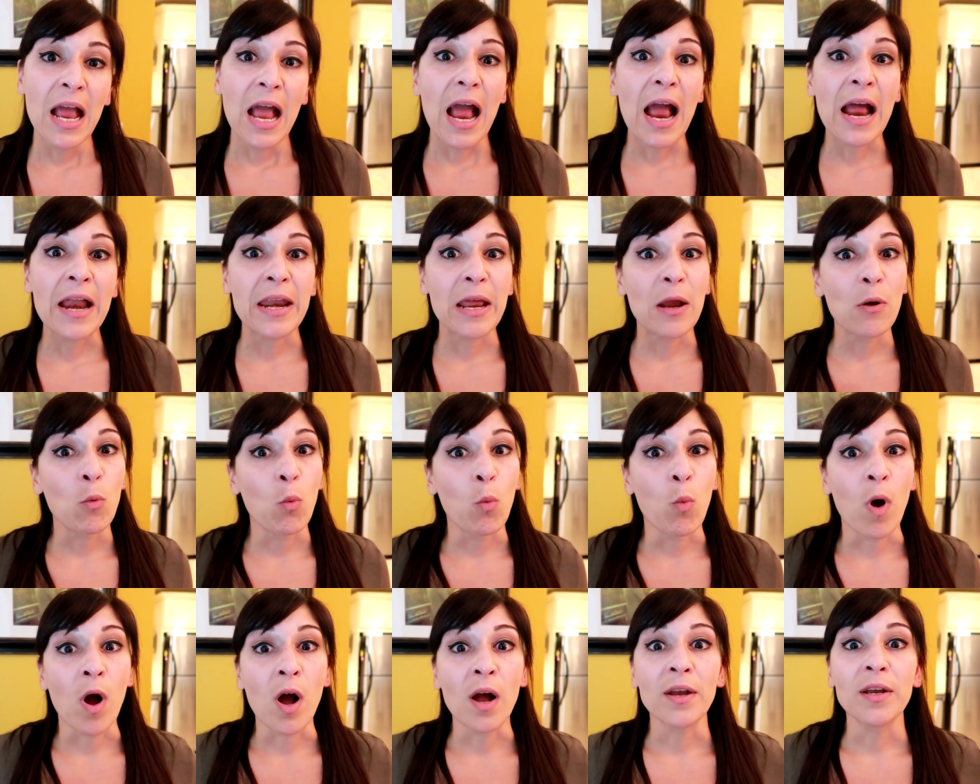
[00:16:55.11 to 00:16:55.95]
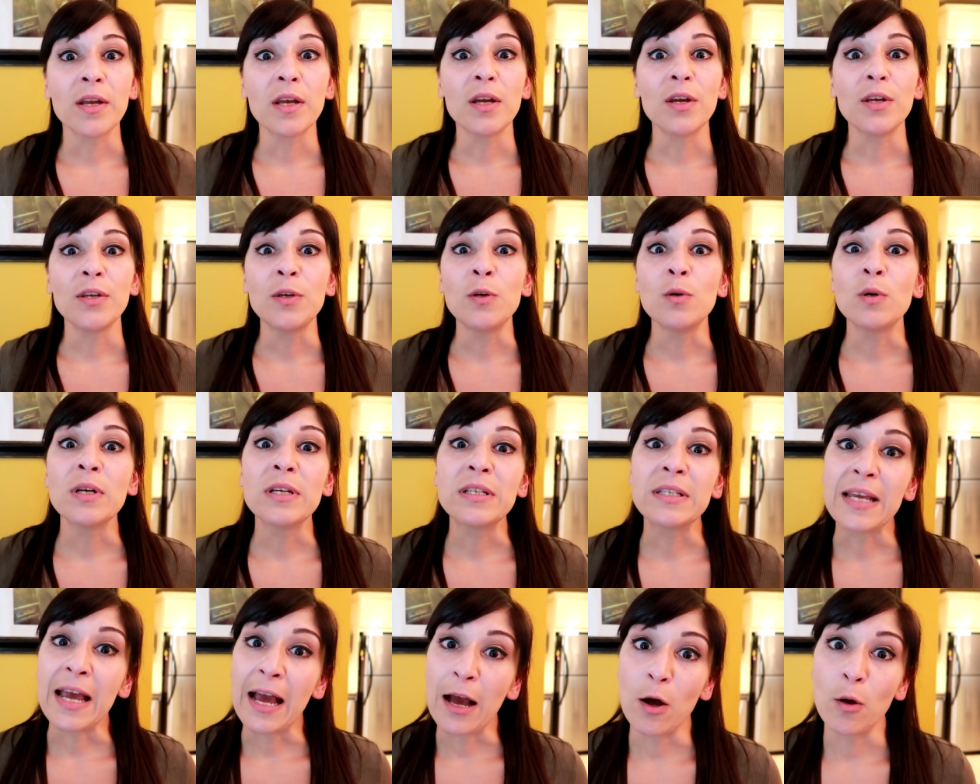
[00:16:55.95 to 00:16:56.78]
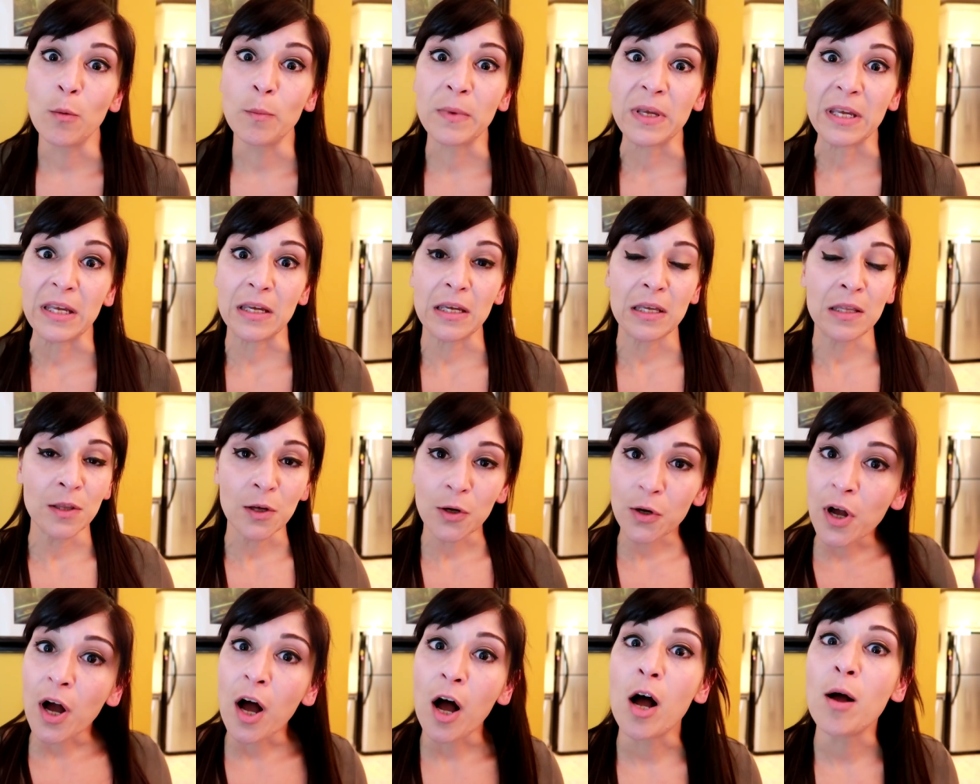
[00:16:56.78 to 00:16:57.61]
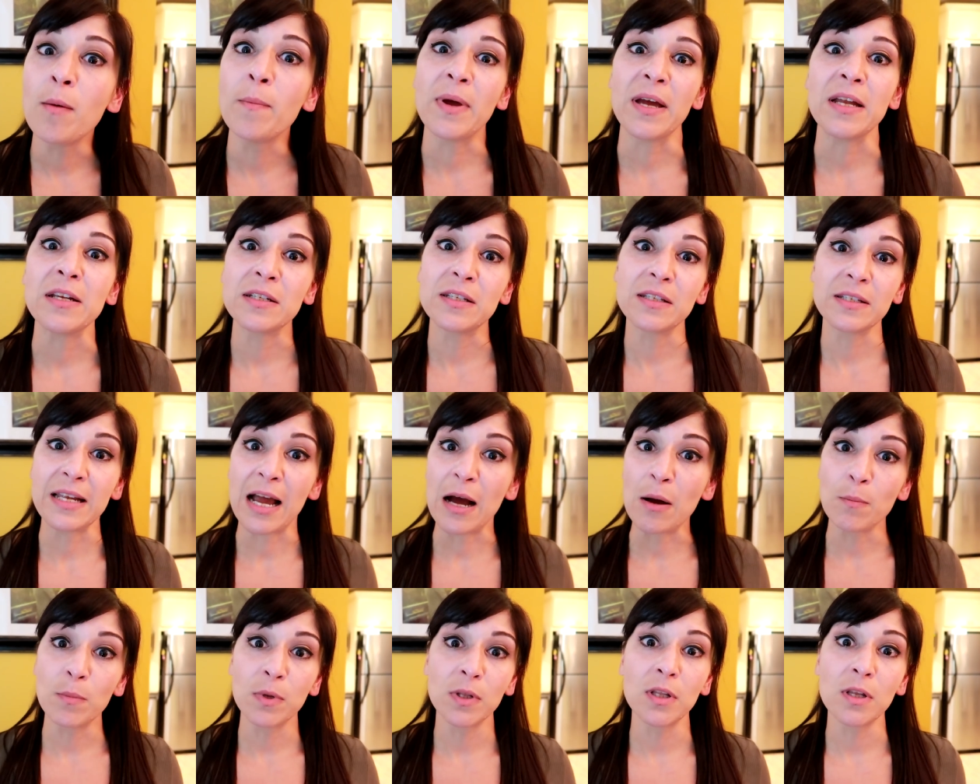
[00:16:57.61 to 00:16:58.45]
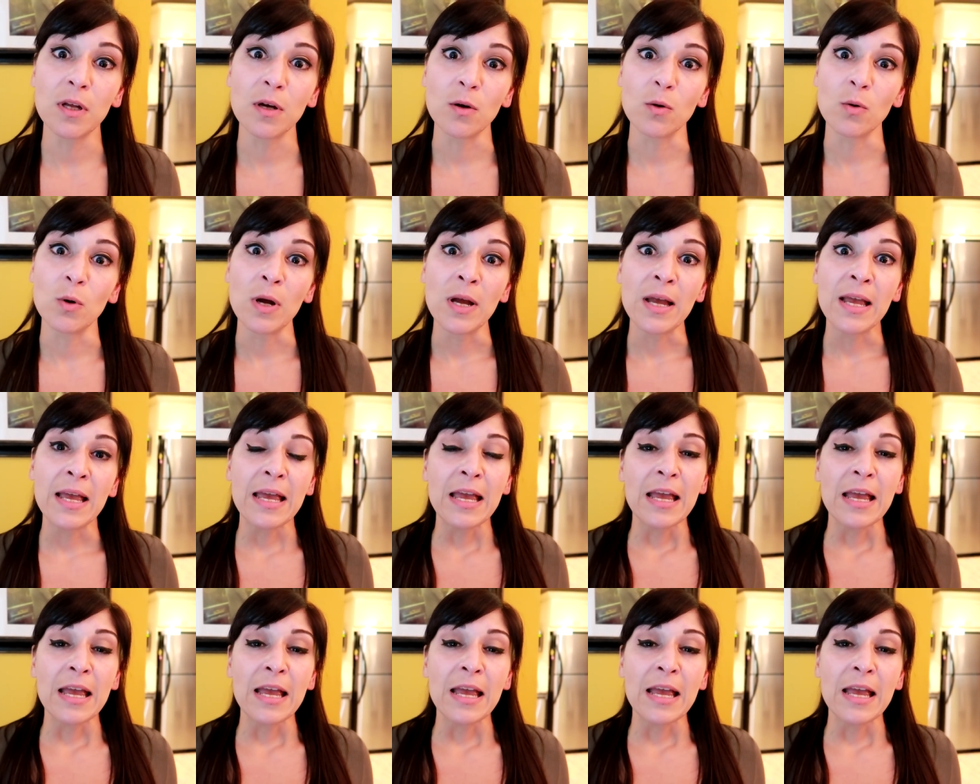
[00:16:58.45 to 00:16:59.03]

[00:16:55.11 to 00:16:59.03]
And I want you to tell me in the comments down below